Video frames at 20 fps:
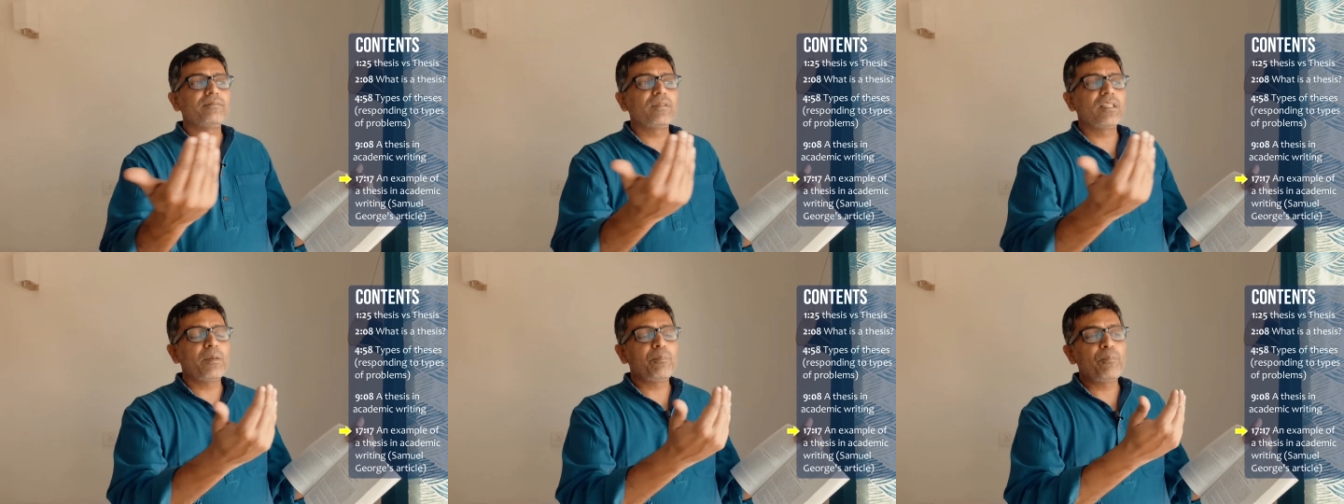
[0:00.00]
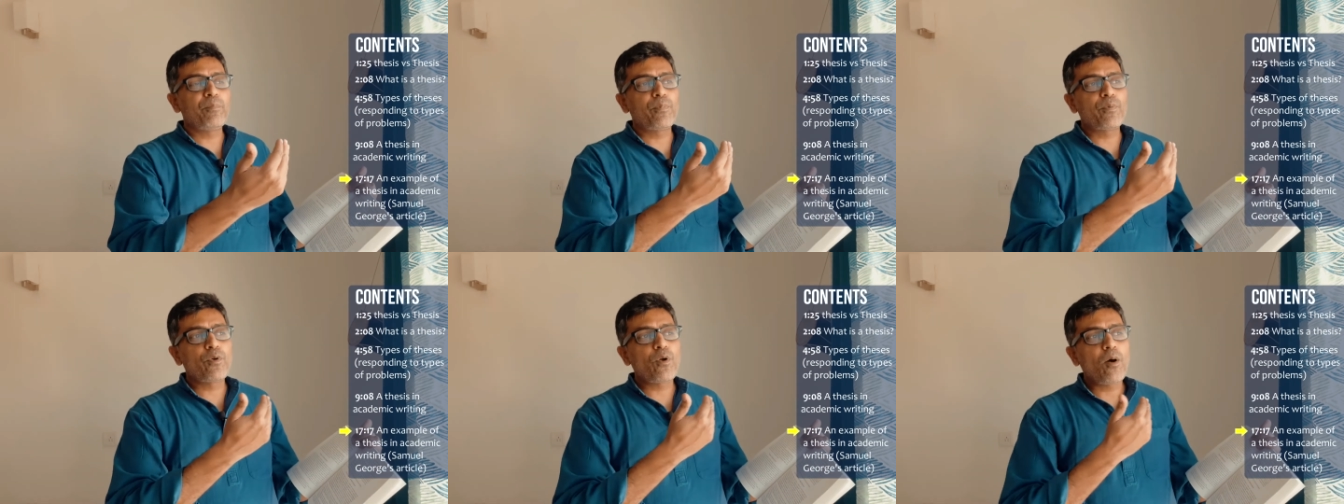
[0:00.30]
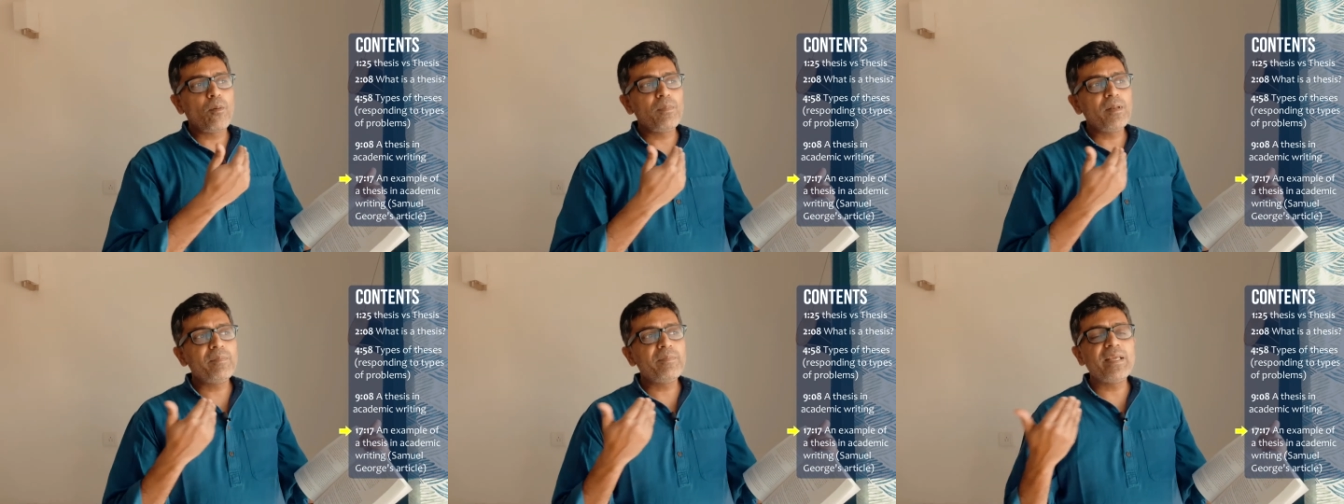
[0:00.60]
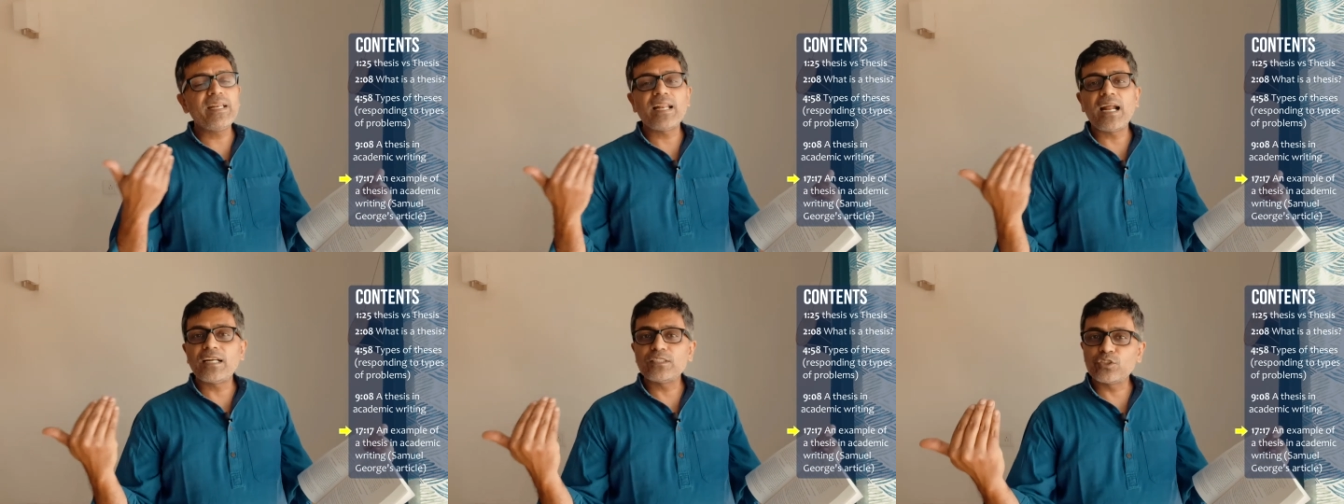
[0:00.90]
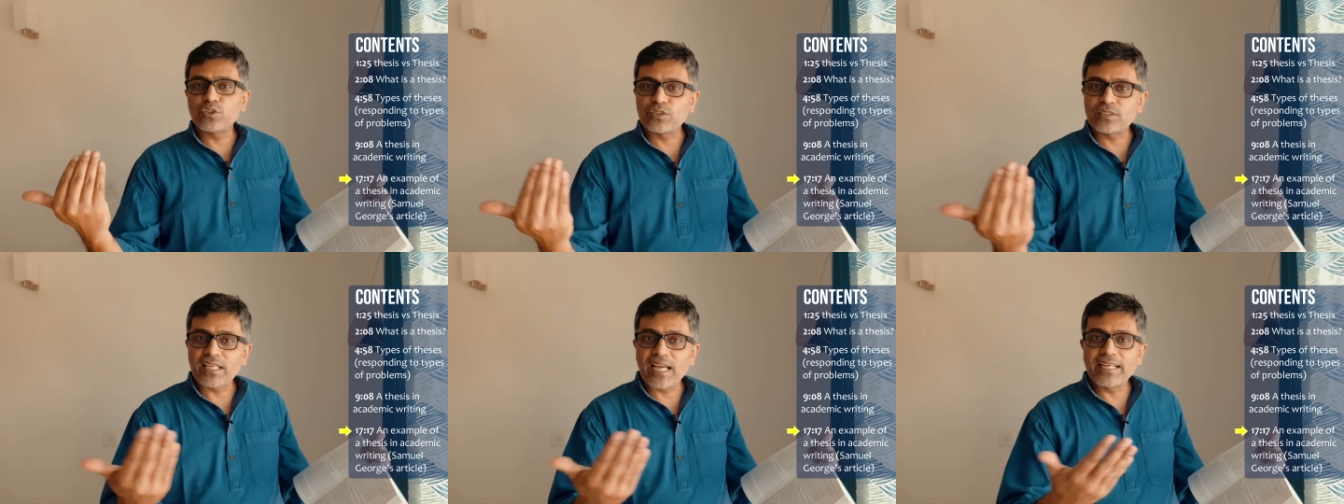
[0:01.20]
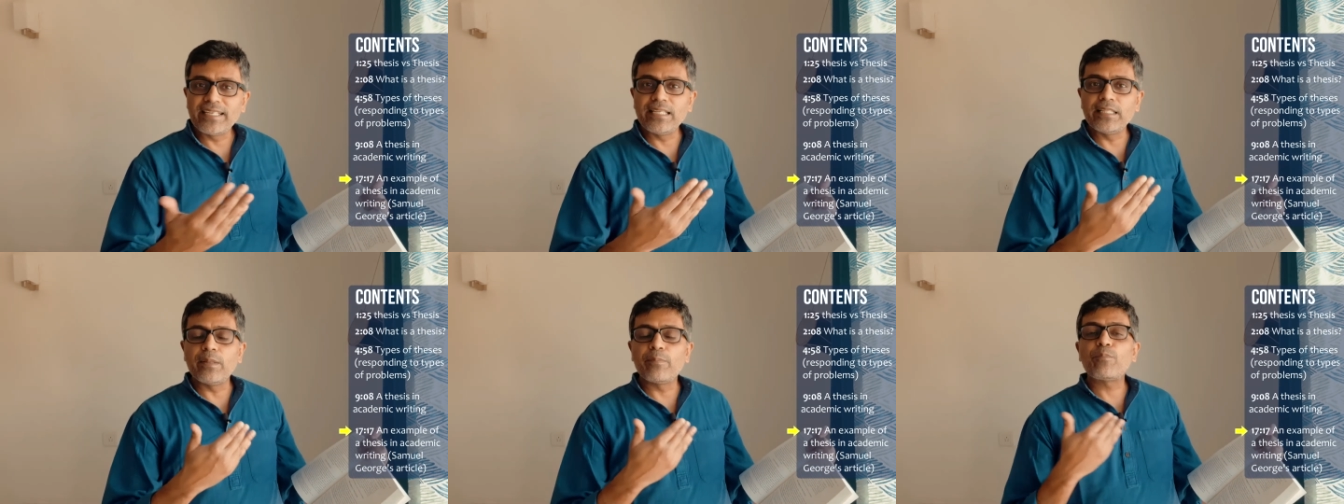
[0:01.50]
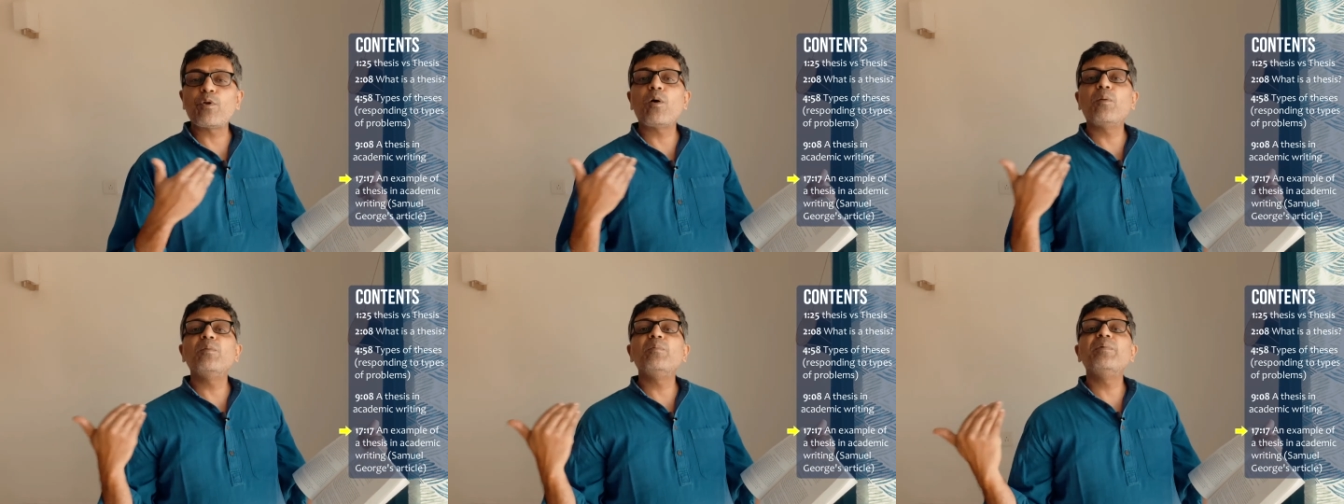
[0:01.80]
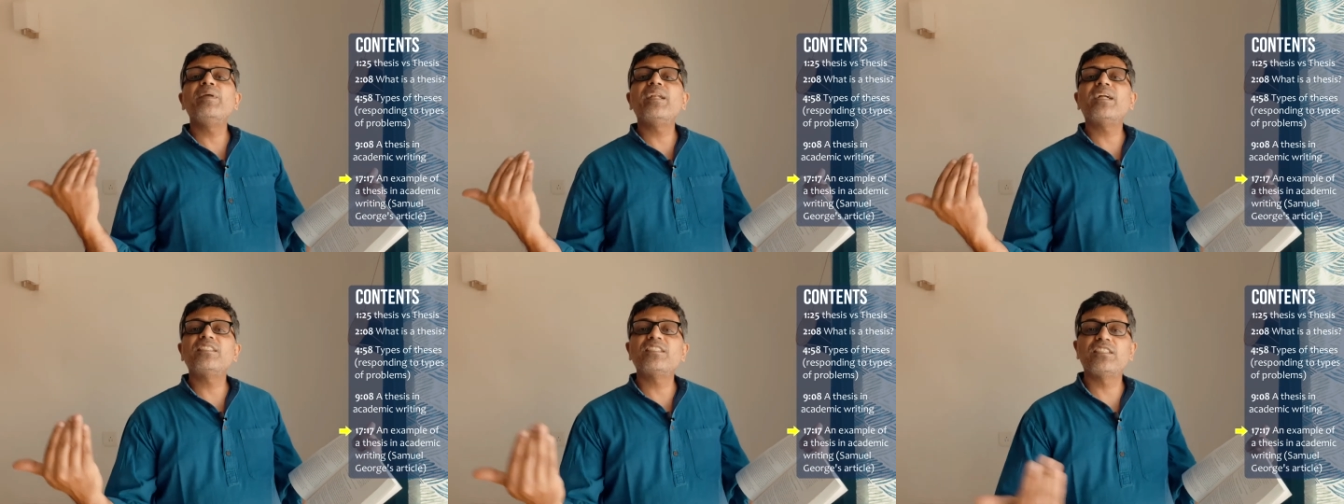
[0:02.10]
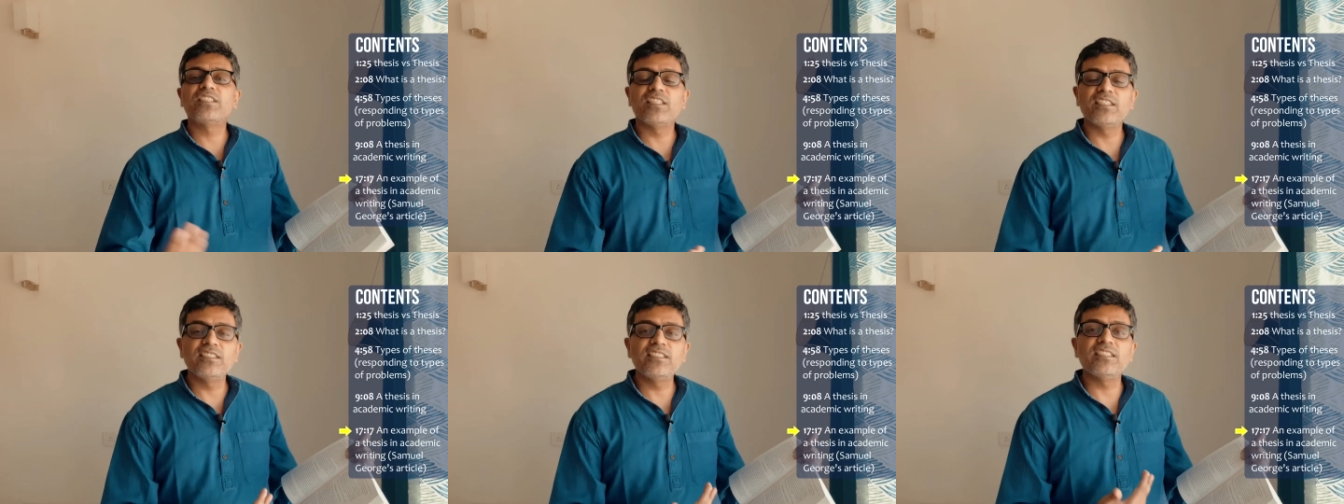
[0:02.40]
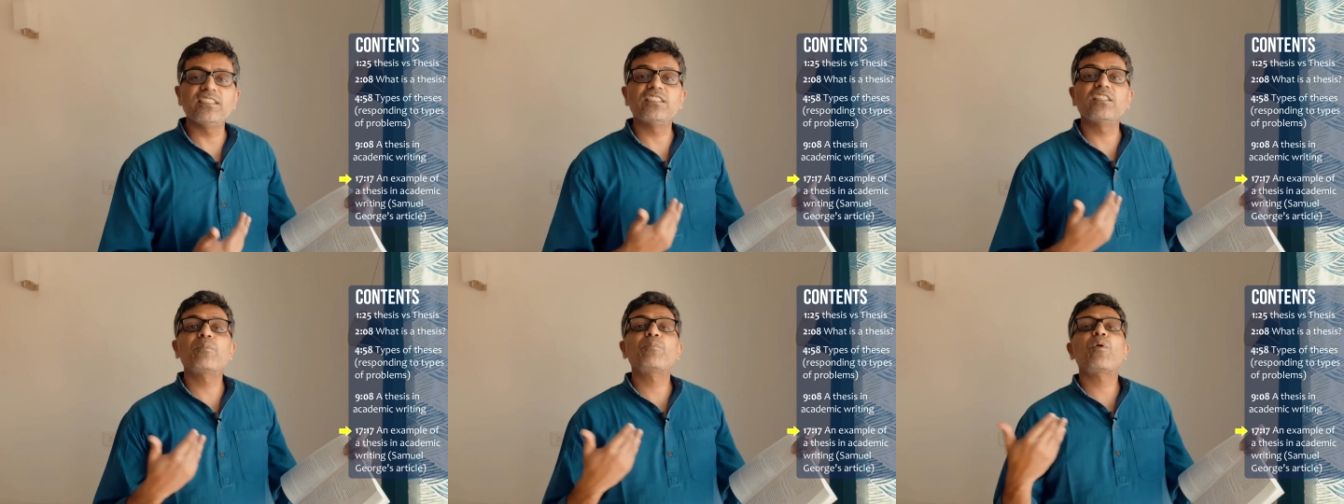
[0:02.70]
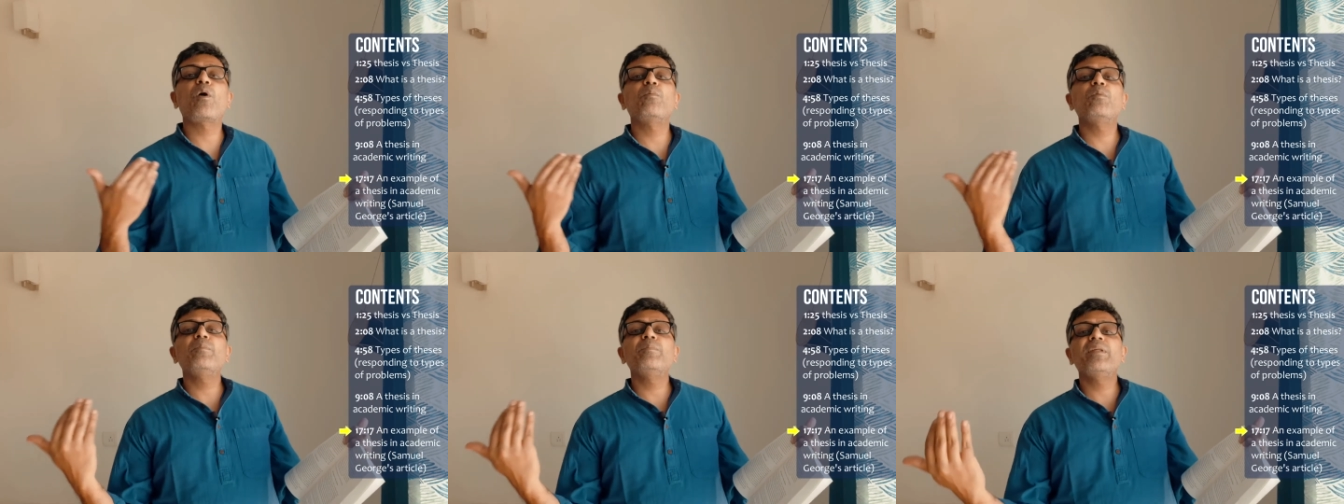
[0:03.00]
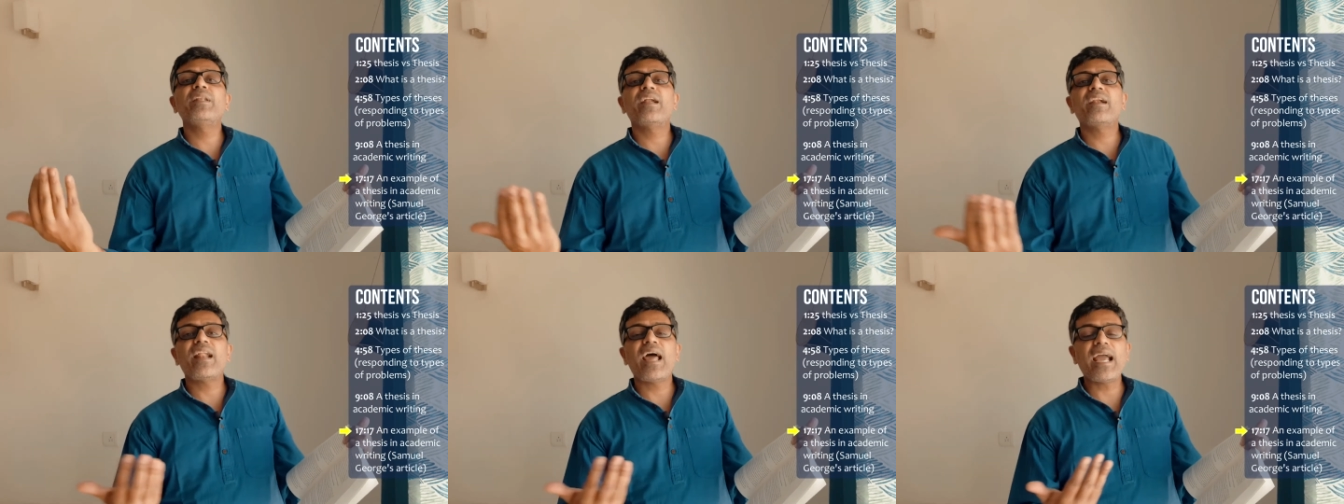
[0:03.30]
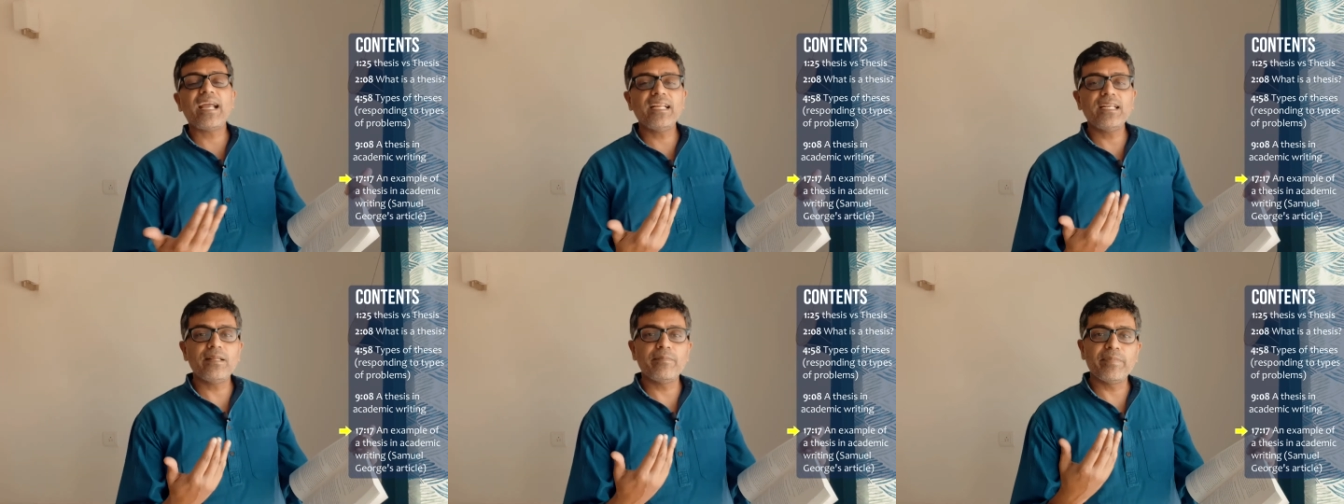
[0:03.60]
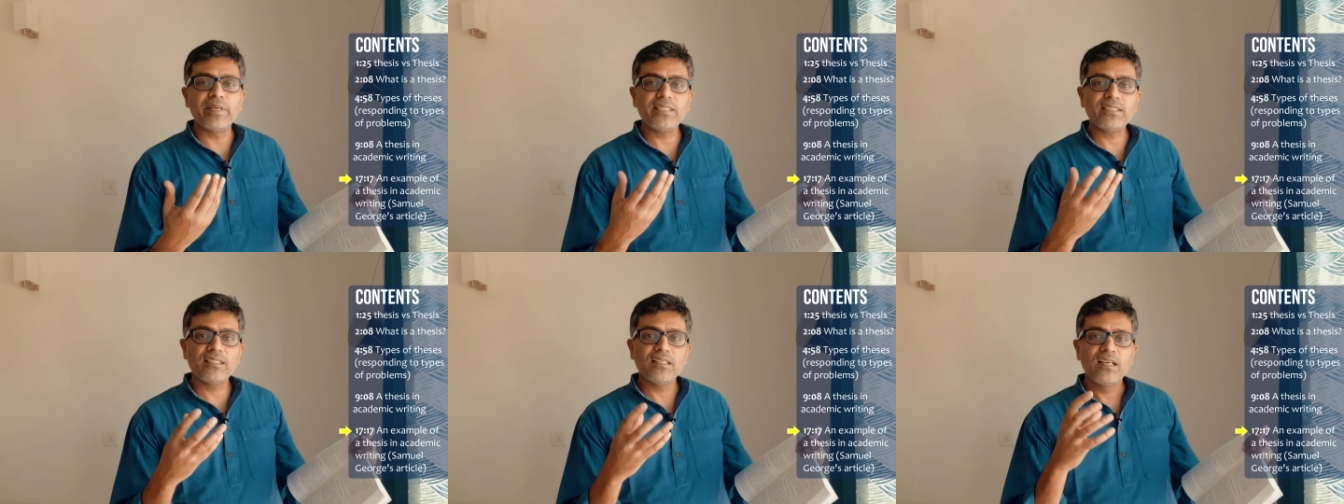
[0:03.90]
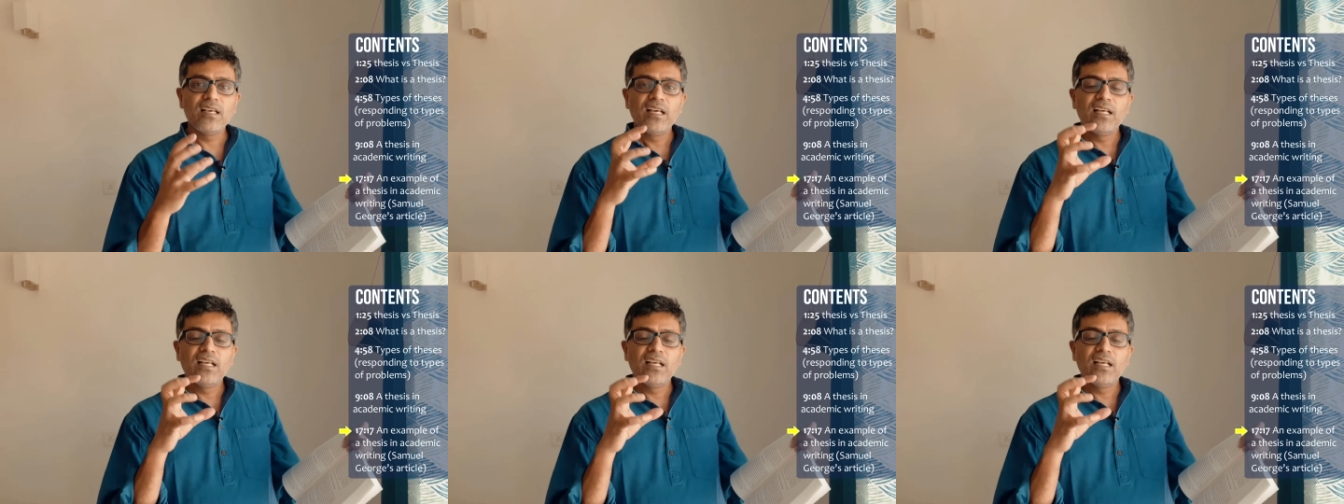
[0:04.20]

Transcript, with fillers: the problem in our society, the problem in our churches, the problem in our academics,